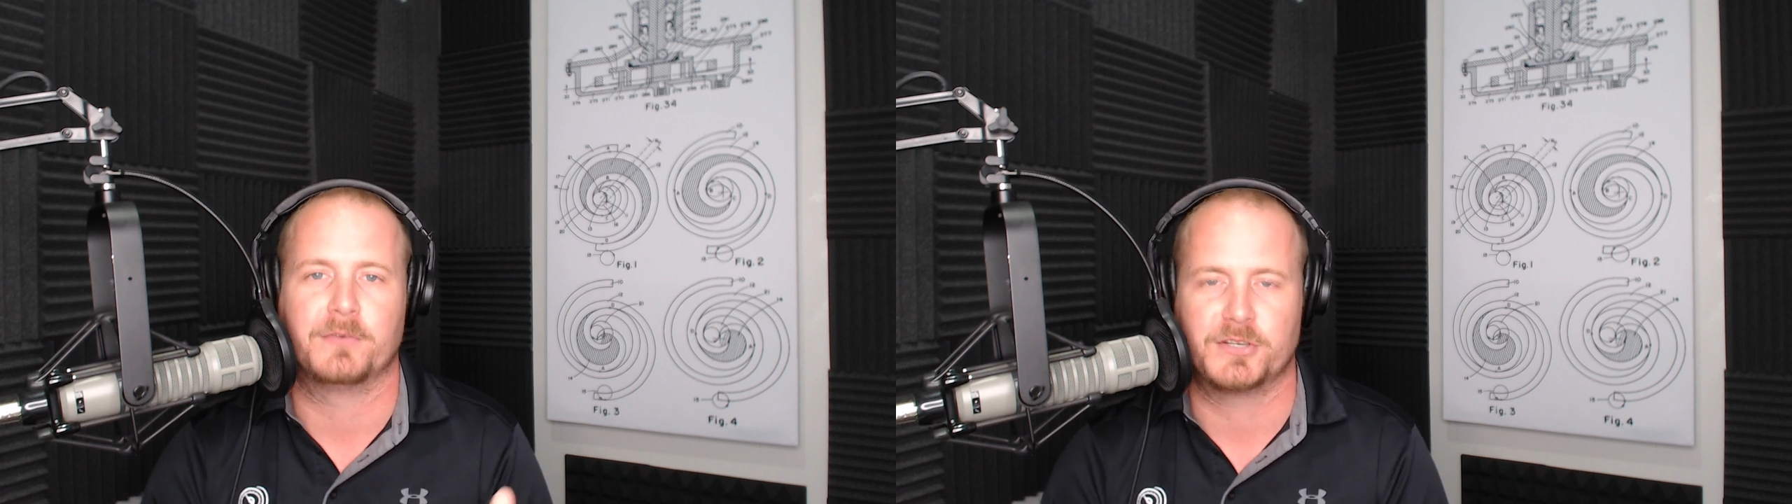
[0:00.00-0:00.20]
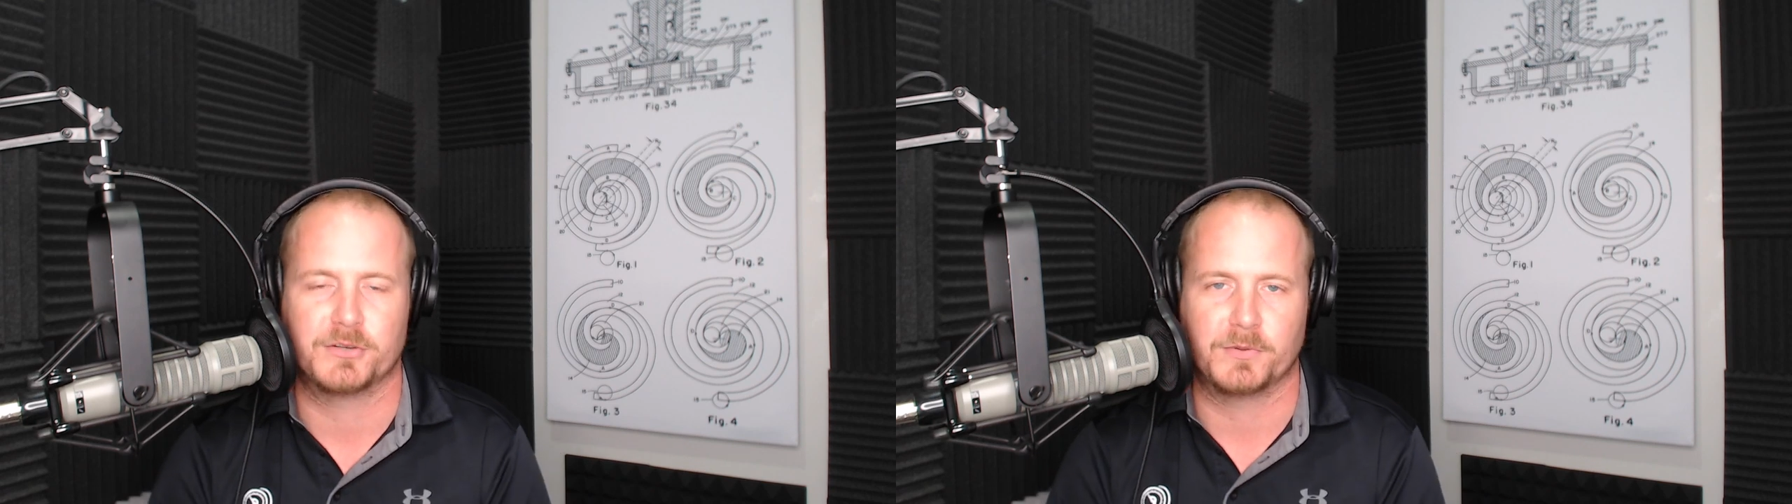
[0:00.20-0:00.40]

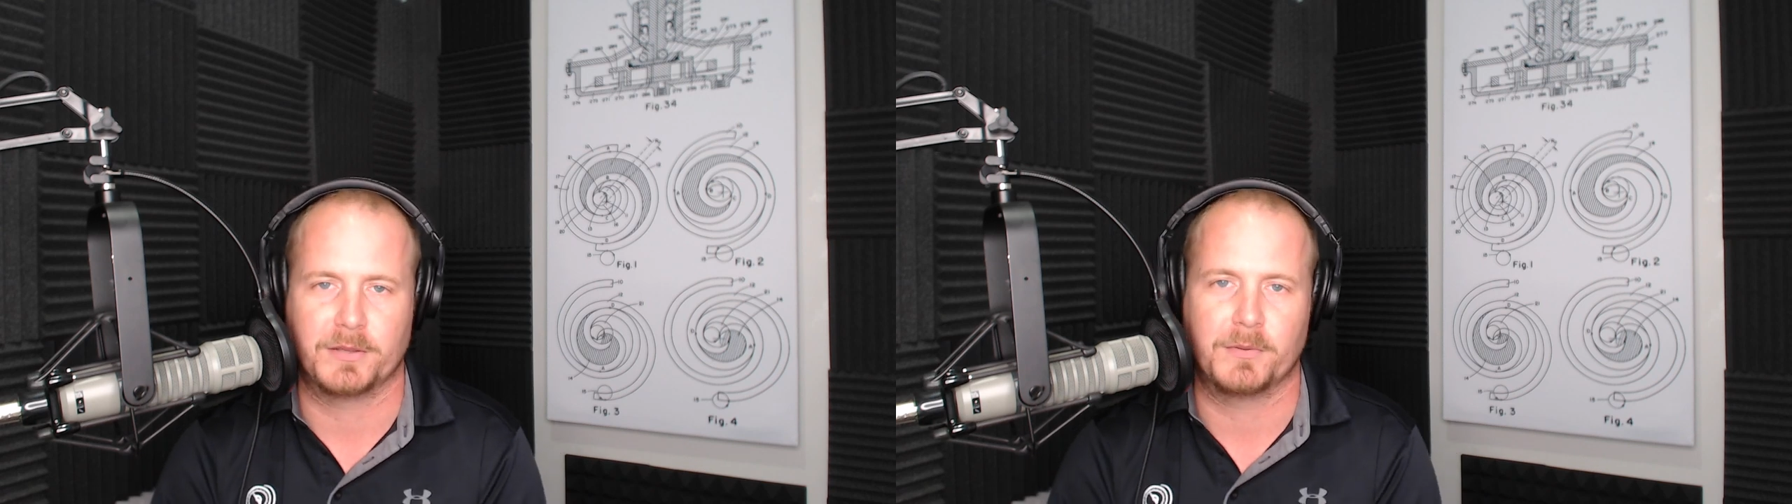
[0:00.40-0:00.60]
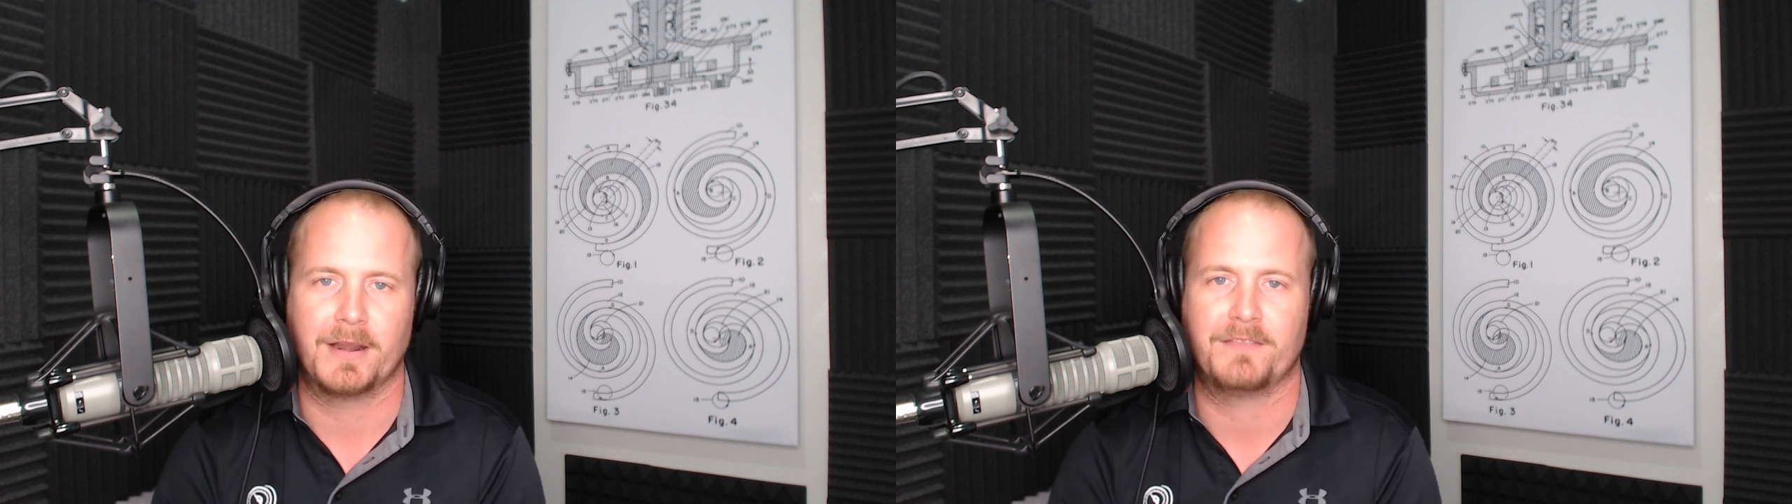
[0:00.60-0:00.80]
which is really
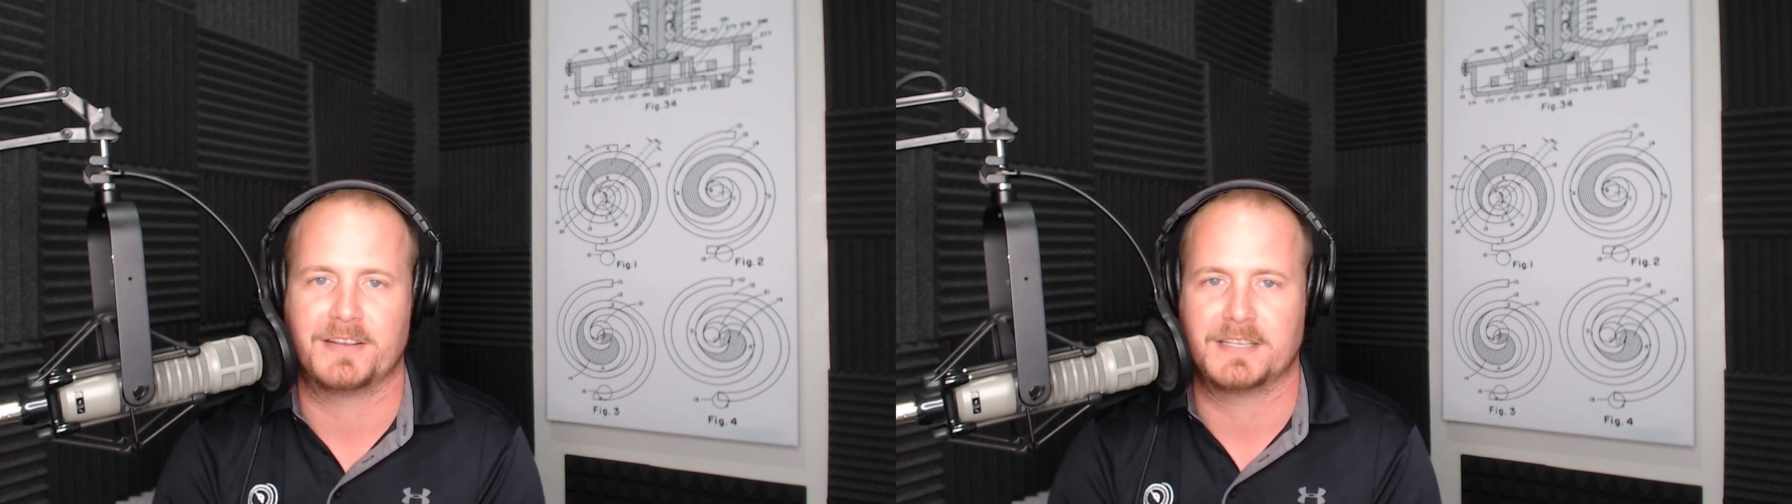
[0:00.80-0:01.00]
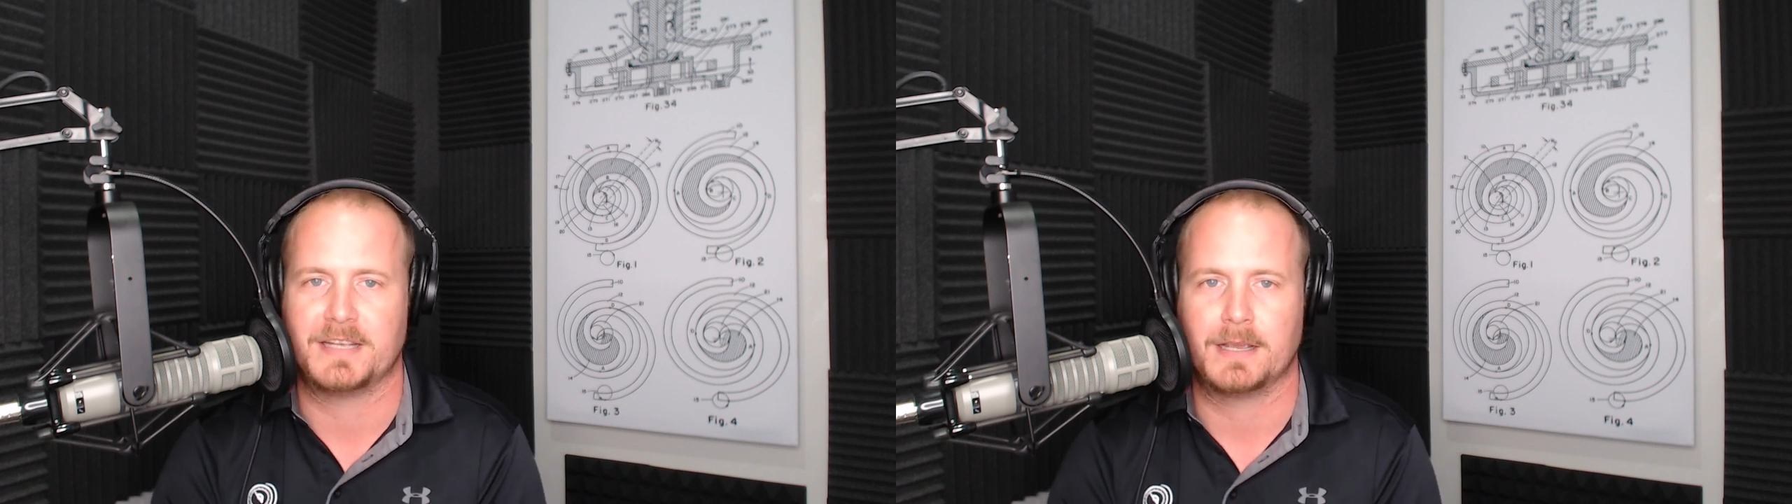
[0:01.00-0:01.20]
what
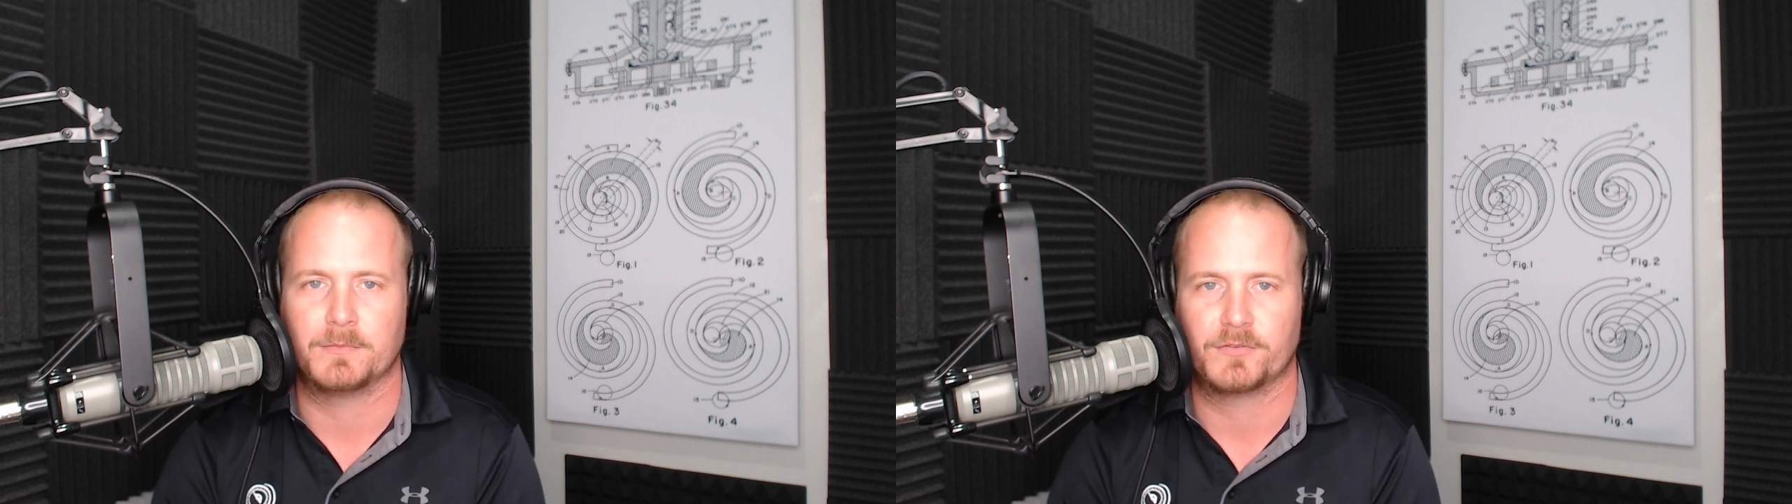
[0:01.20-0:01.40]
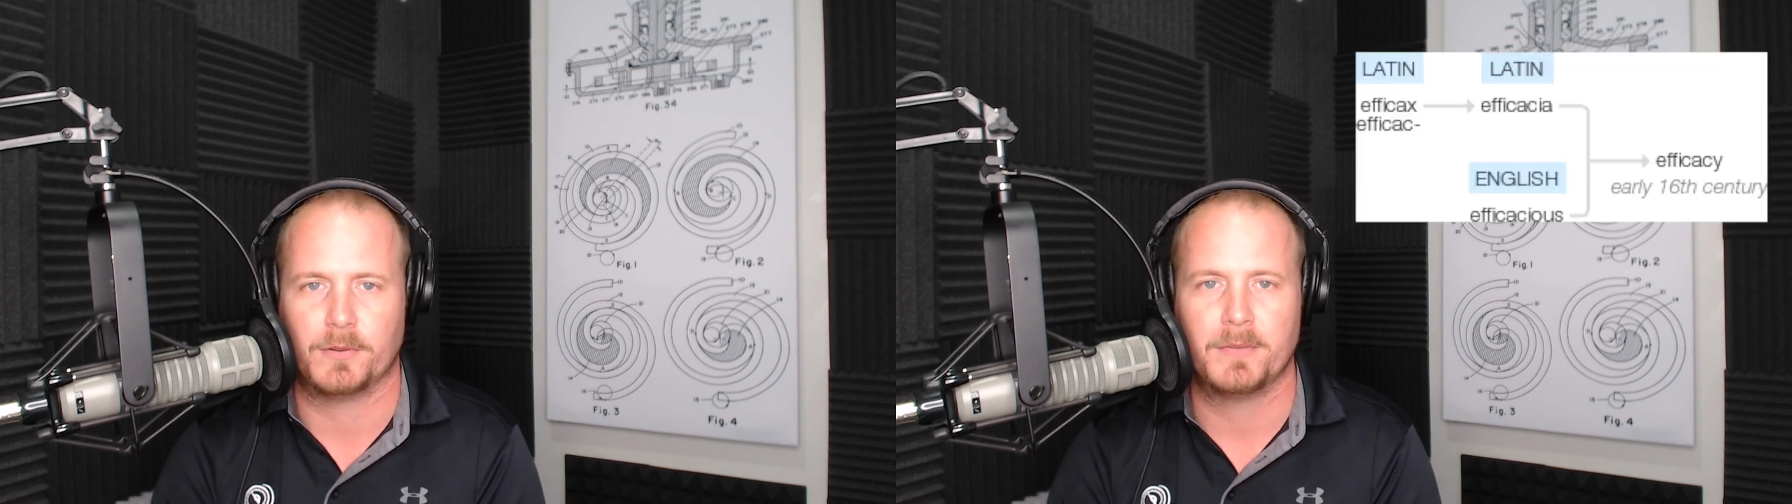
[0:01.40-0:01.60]
efficacy
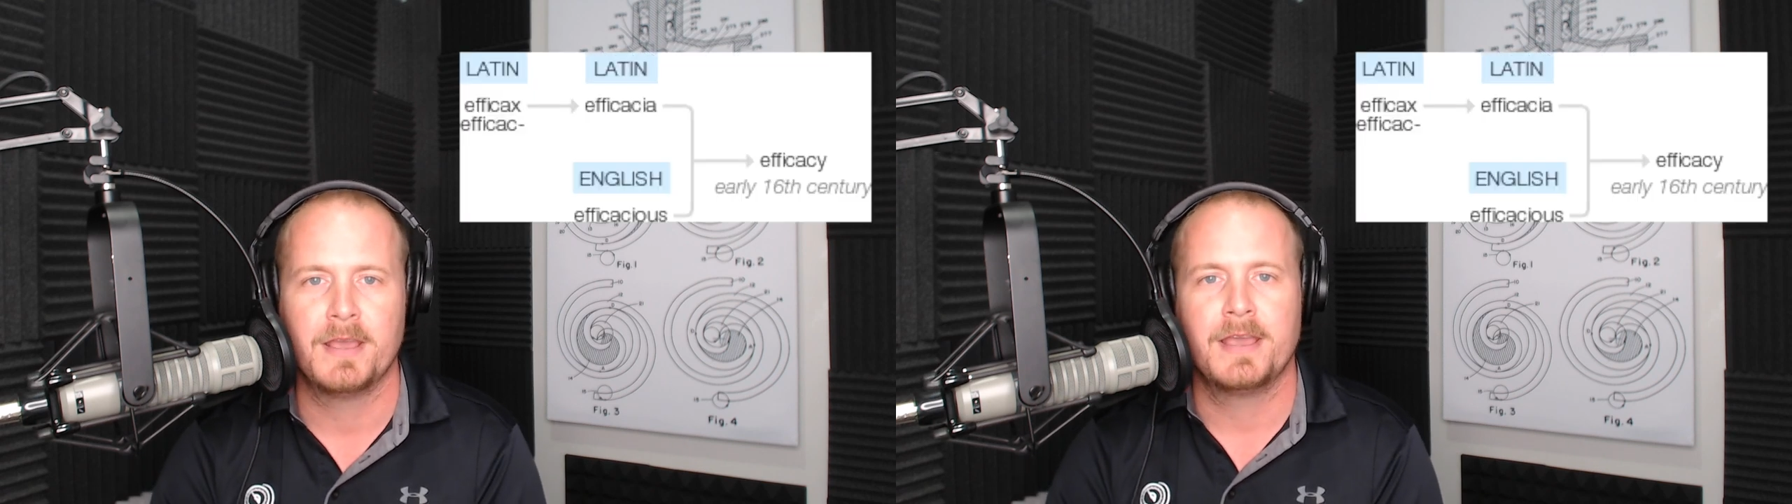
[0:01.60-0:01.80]
comes from.